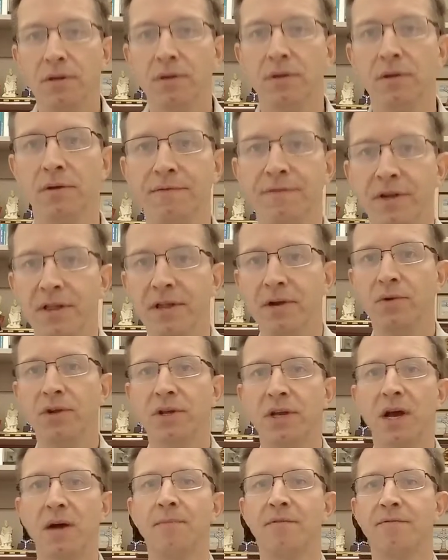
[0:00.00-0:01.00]
further would
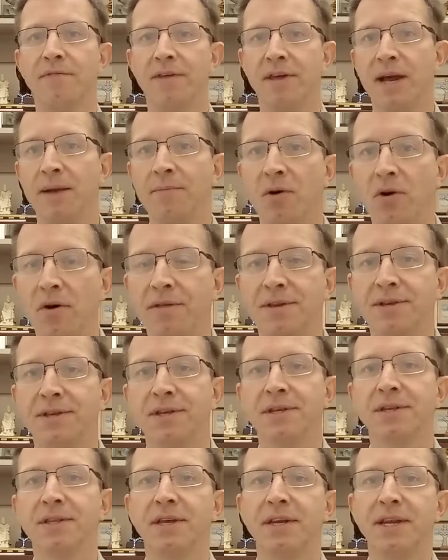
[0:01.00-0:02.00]
come of the
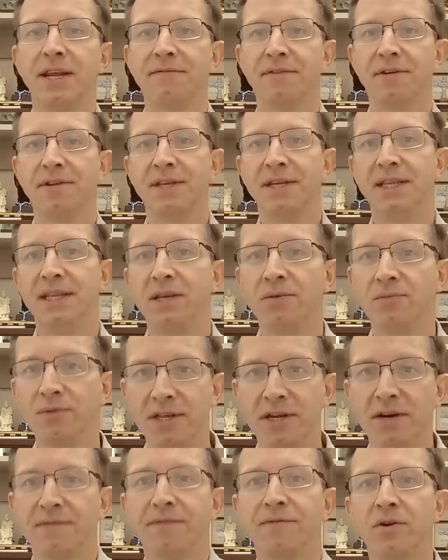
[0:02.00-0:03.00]
hypothesis that Nefertiti was
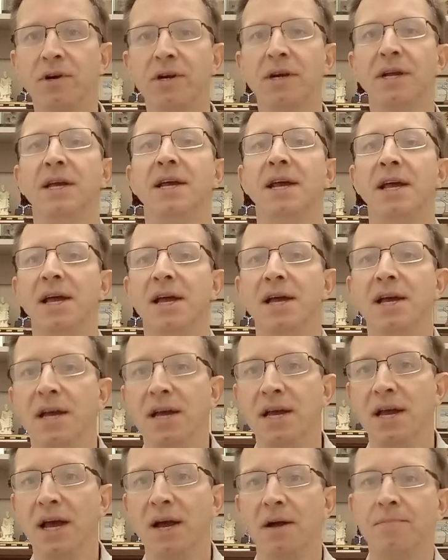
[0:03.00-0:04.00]
therefore
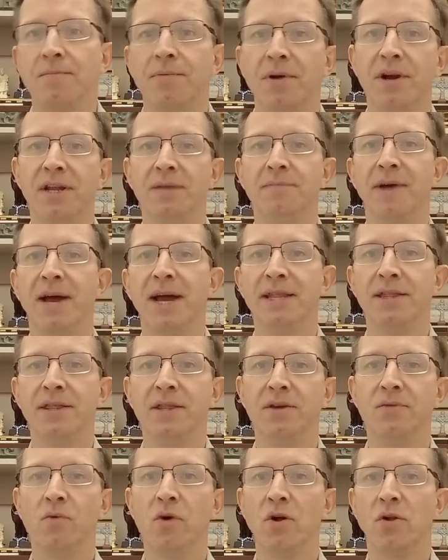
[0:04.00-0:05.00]
buried behind
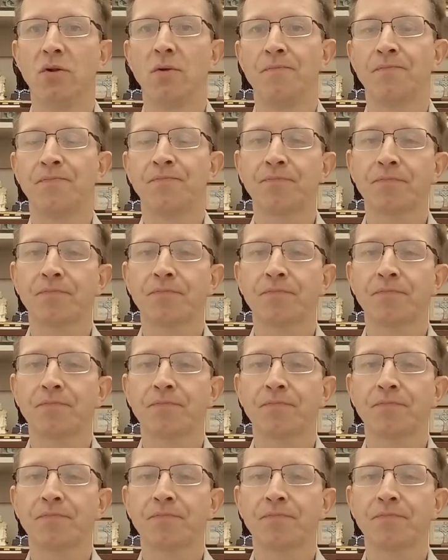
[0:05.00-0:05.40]
the wall.